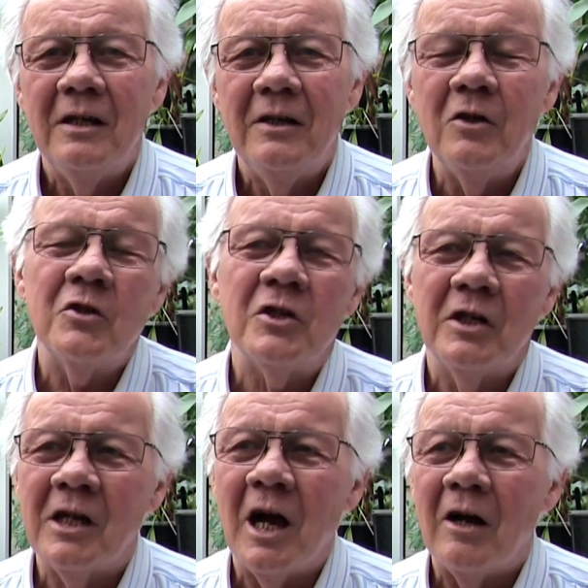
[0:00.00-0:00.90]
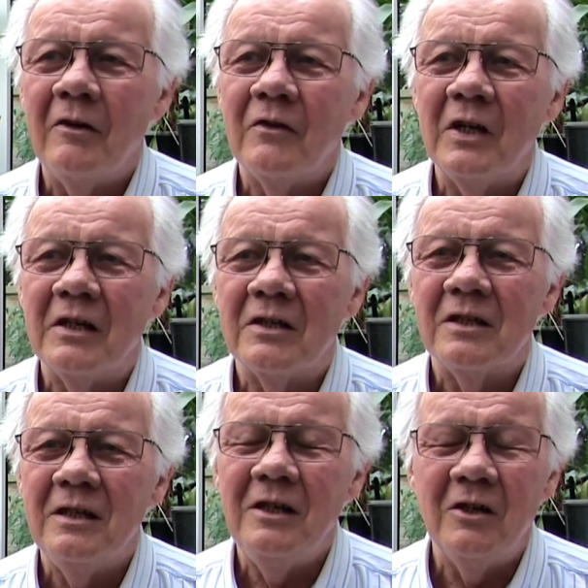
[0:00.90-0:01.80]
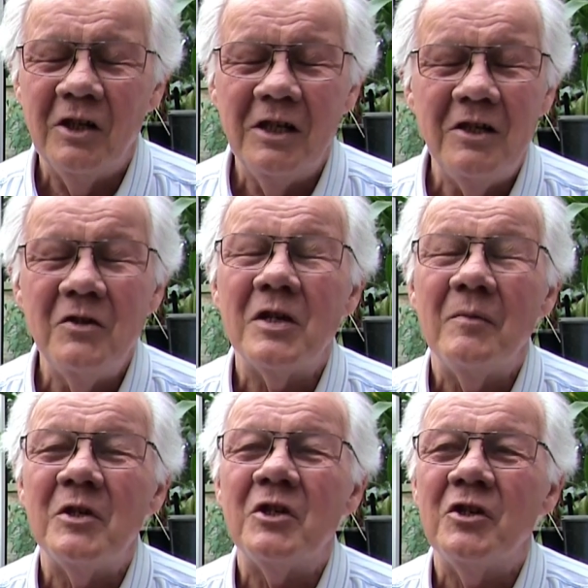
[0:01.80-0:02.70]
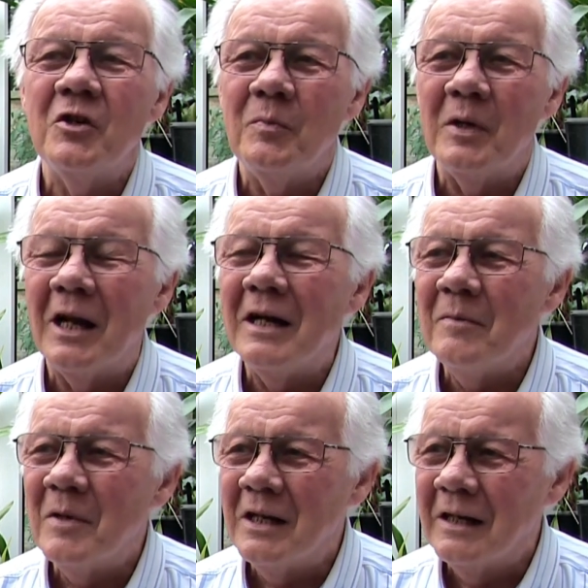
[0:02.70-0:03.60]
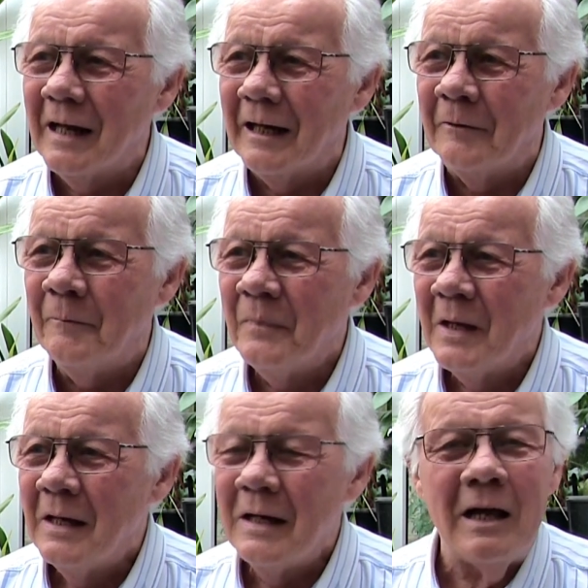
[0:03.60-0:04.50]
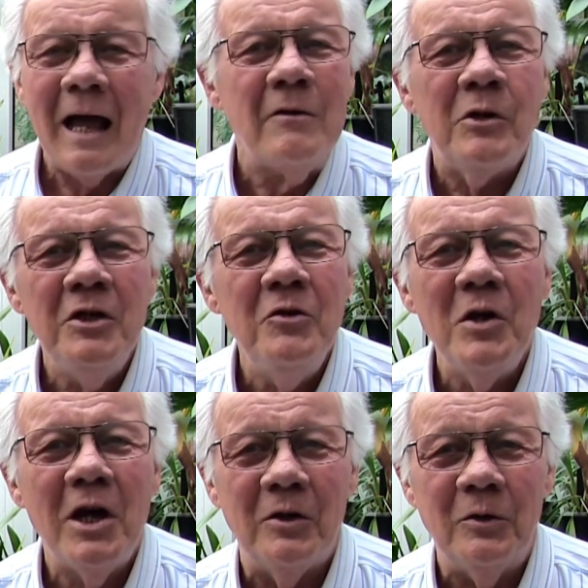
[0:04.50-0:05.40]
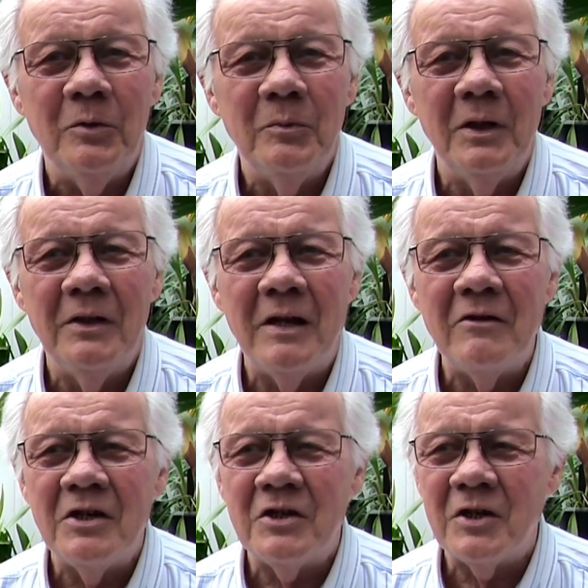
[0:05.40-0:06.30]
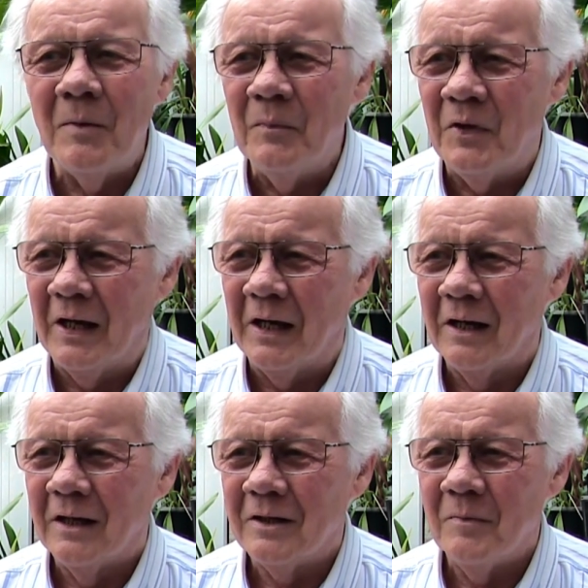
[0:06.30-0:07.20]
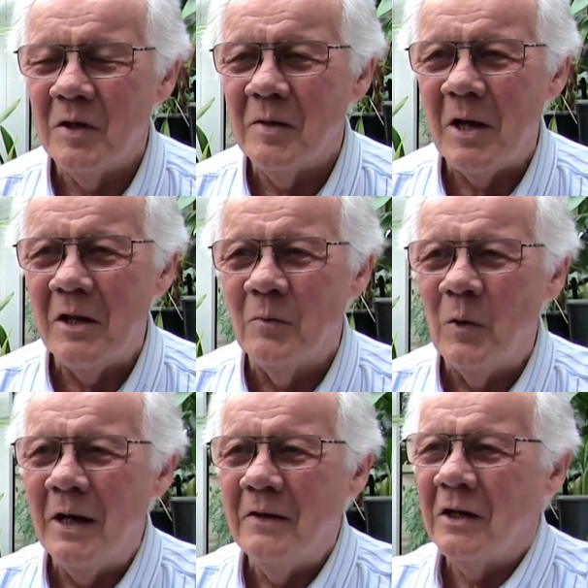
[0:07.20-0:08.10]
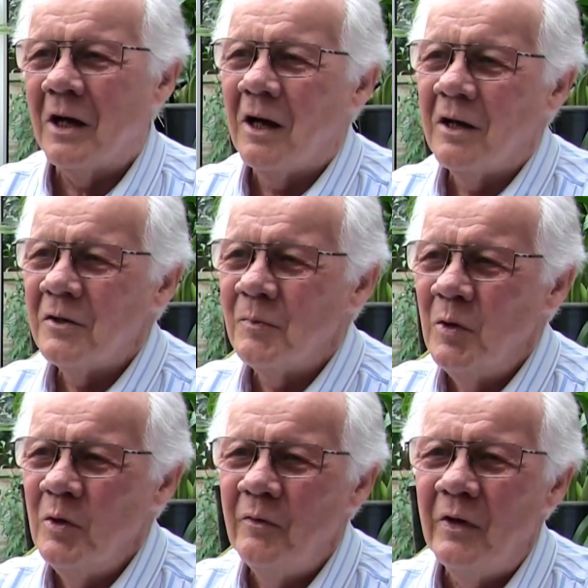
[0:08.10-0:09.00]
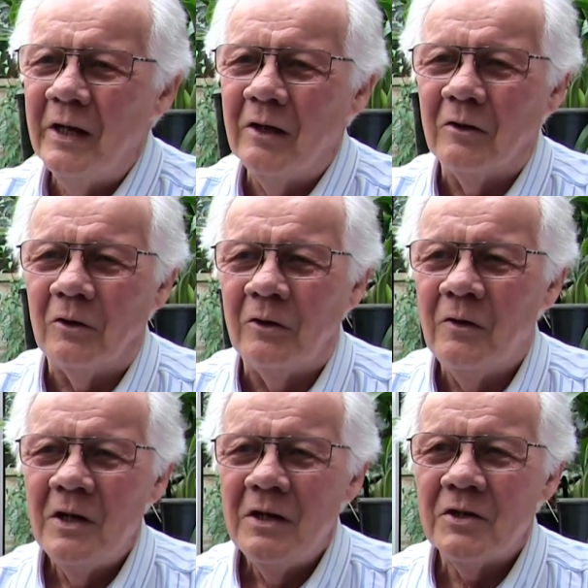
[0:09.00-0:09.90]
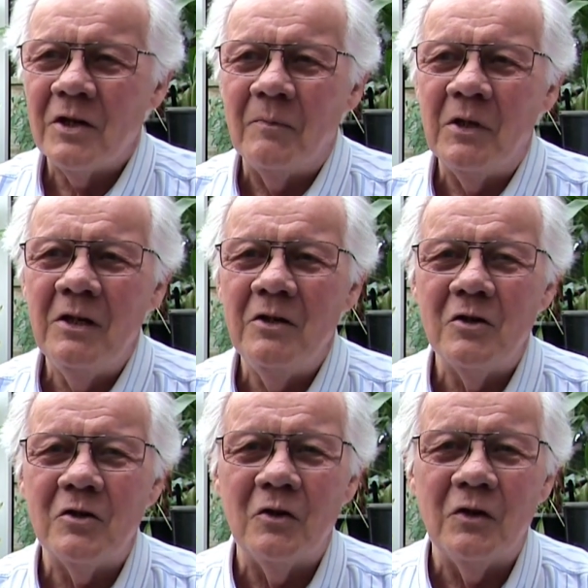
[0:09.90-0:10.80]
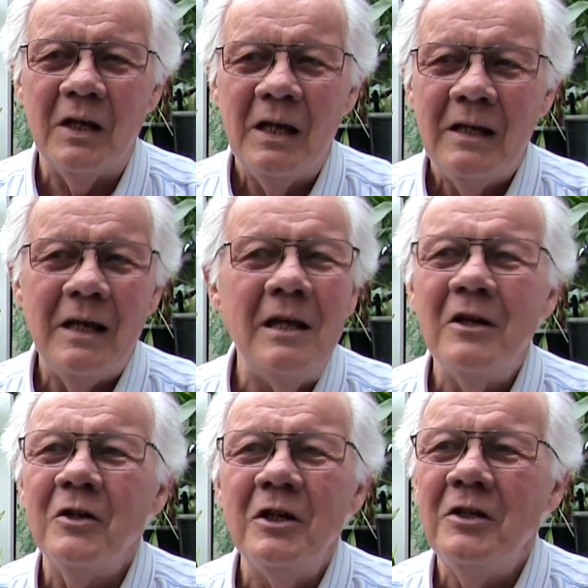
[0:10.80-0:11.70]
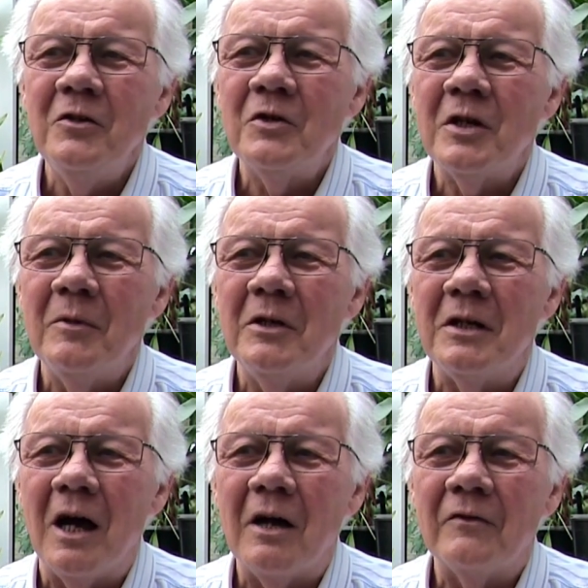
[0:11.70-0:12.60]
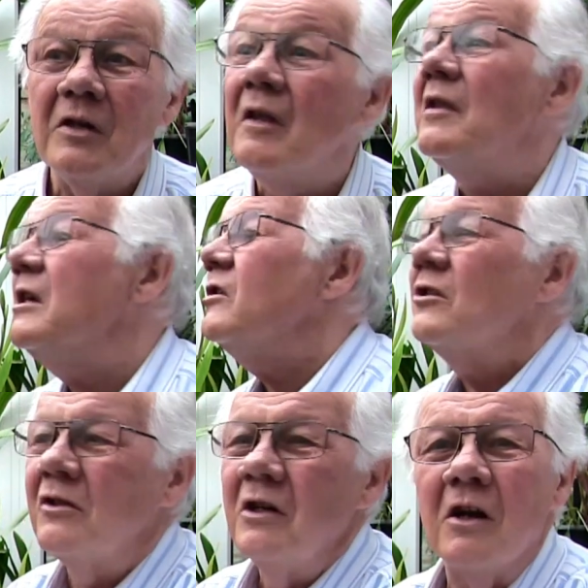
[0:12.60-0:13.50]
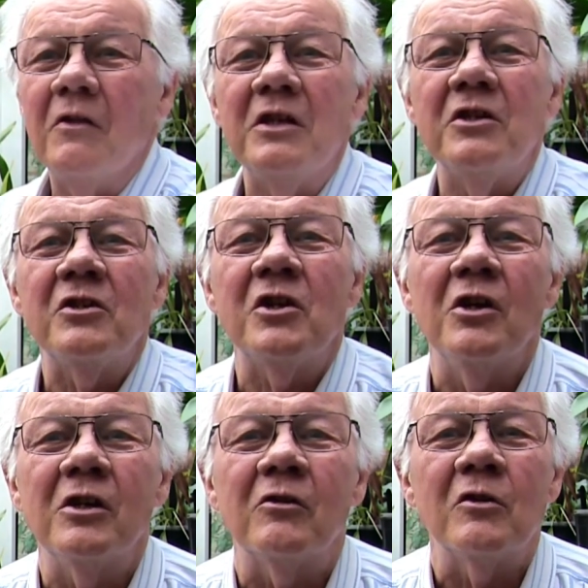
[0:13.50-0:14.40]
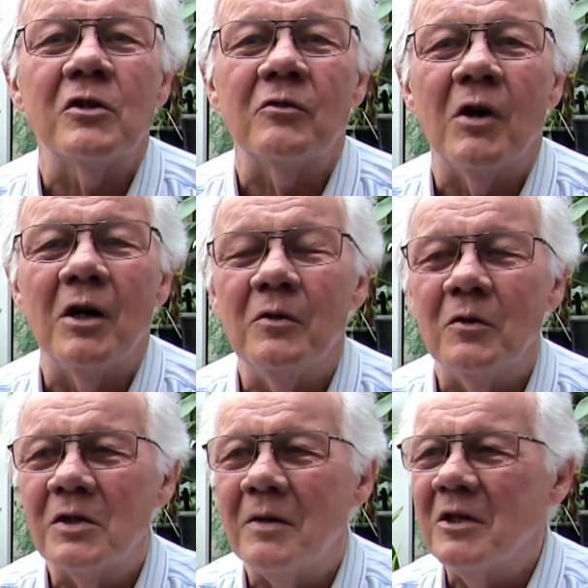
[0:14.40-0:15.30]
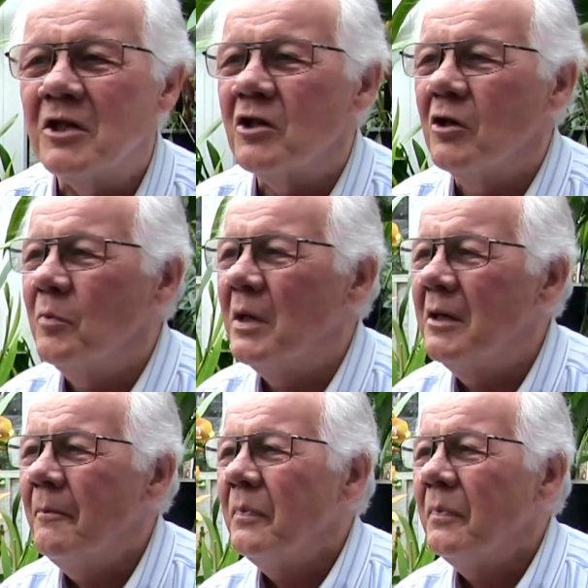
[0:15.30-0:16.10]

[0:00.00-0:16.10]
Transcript: looks at a car and thinks, you're going to do something stupid any minute now. Now, how can you know? But there is something about the way the car's moving, or something you just sort of think, yeah, you're going to do something daft, and then they just, you know, they just turn across the road or something stupid.